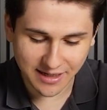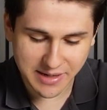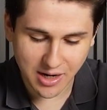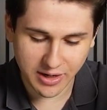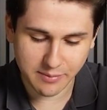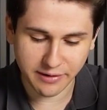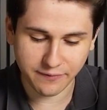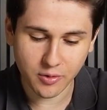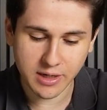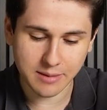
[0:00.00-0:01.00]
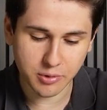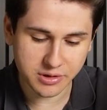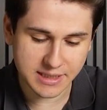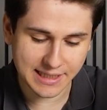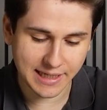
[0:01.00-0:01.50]
I'm now in my phone and I'm going
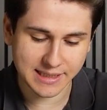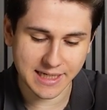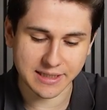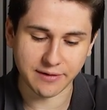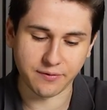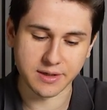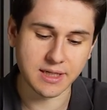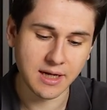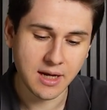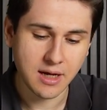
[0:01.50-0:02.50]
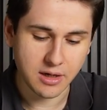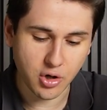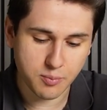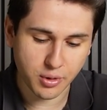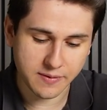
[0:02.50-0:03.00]
to select a different
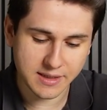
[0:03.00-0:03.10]
notebook. In